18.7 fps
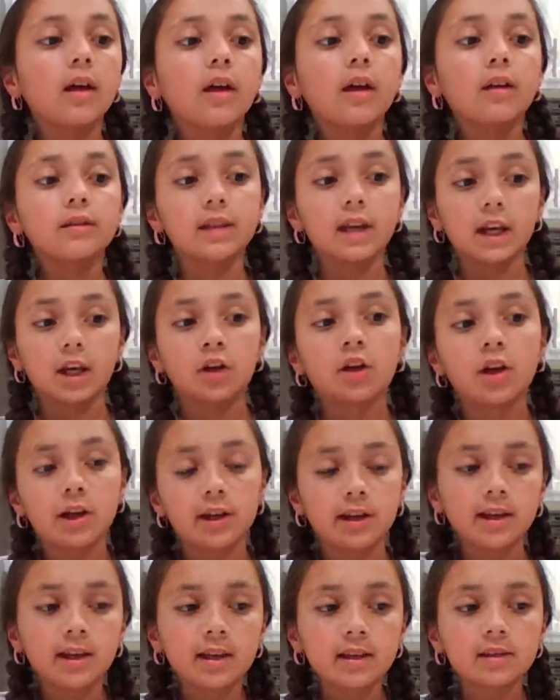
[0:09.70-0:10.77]
The
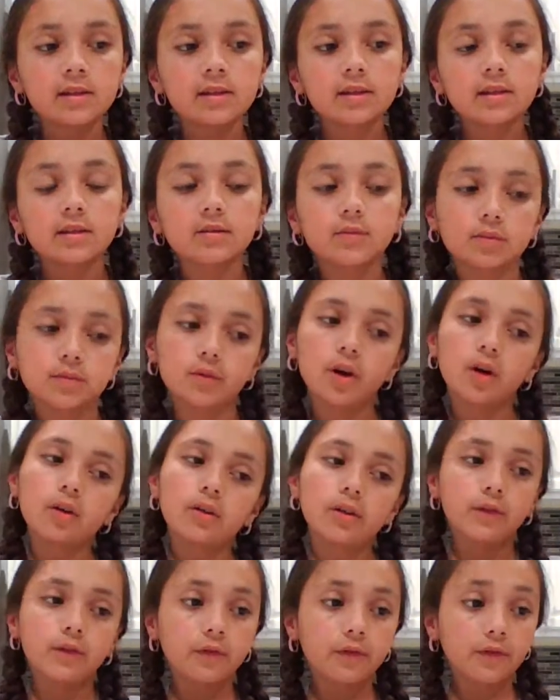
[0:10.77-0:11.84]
ingredients,
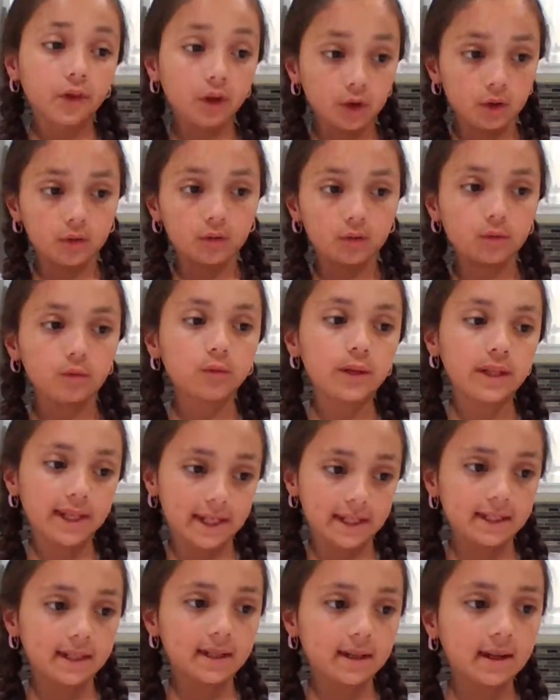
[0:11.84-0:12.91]
the fruit we
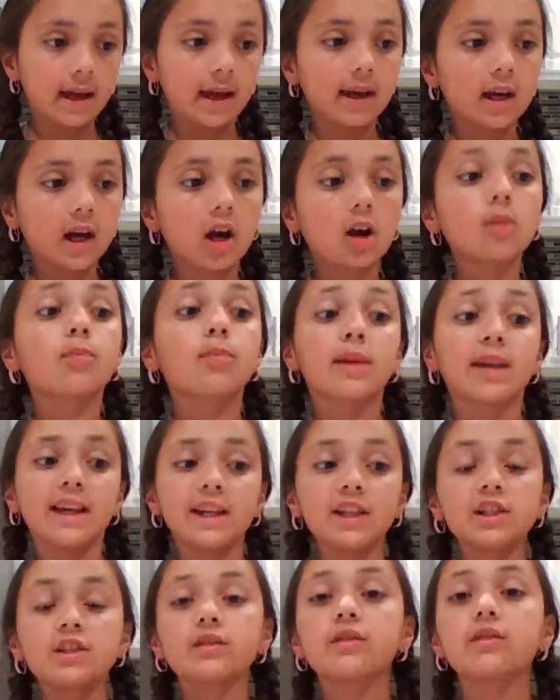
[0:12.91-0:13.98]
need today are
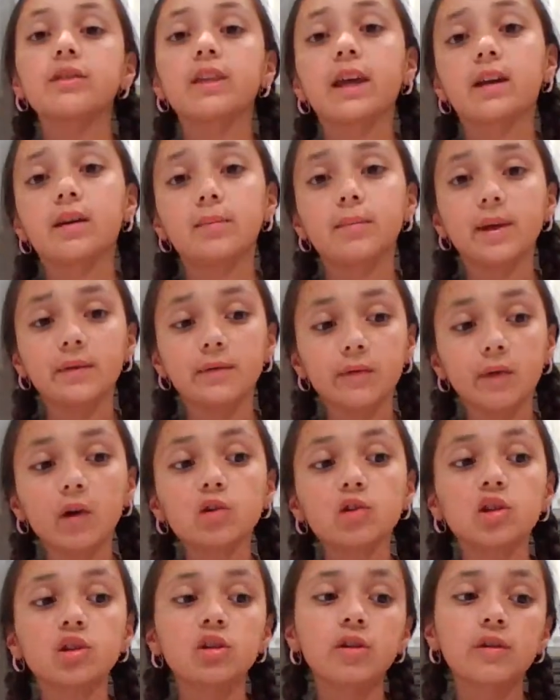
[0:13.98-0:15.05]
peach. They could be
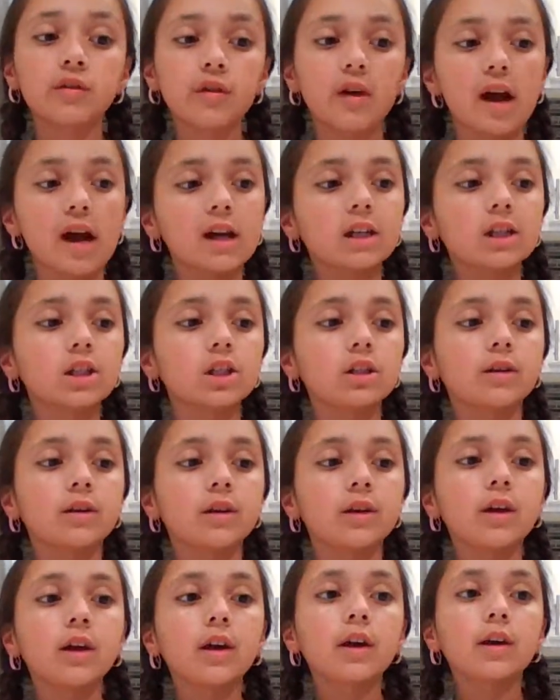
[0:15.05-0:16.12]
frozen or fresh.
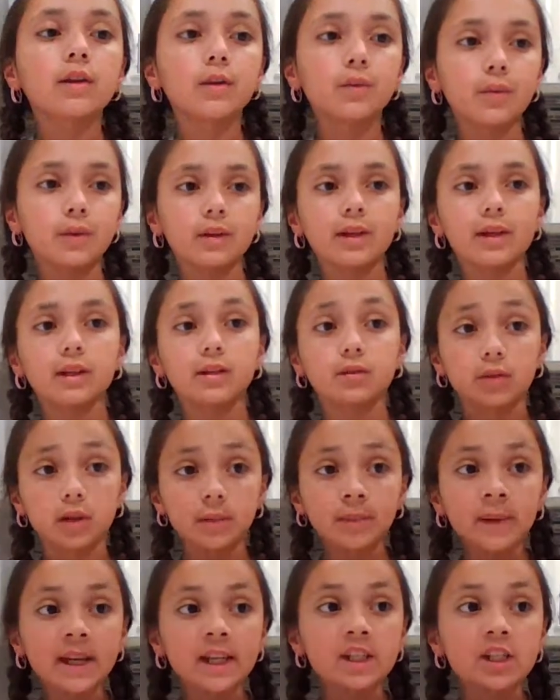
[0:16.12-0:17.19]
You will need 3
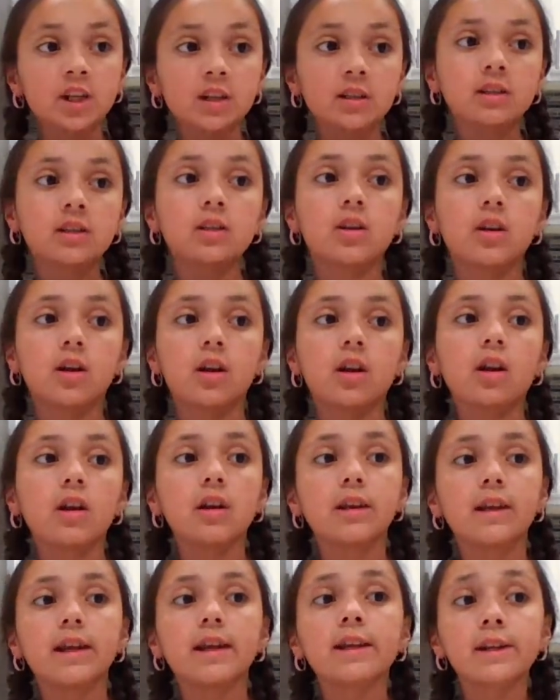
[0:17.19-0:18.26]
peaches. You're going
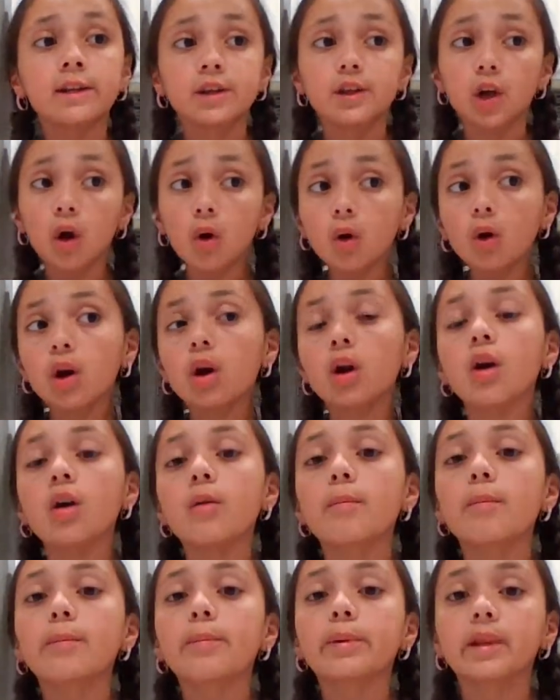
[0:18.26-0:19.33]
to need yogurt,
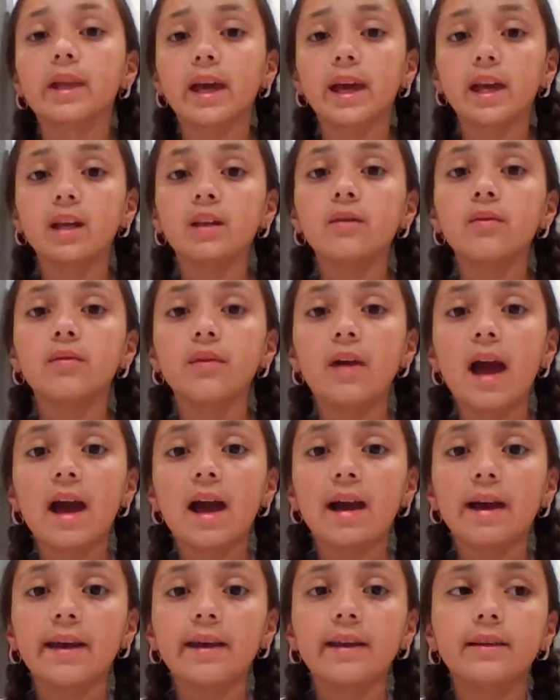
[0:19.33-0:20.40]
plain,
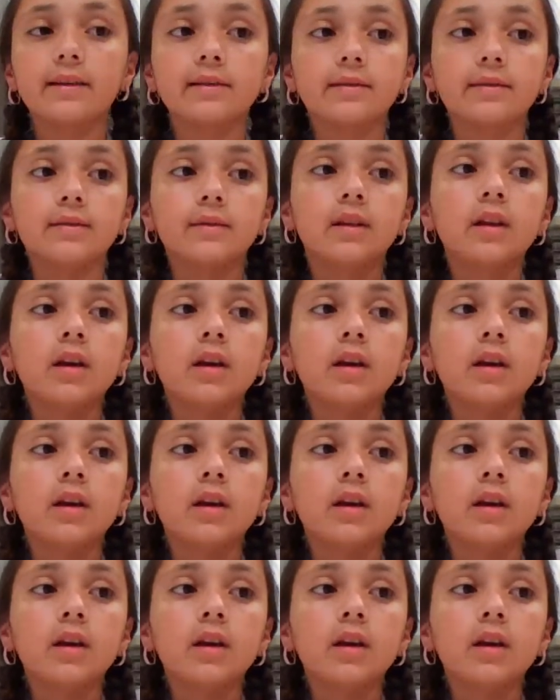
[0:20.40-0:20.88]
fat, and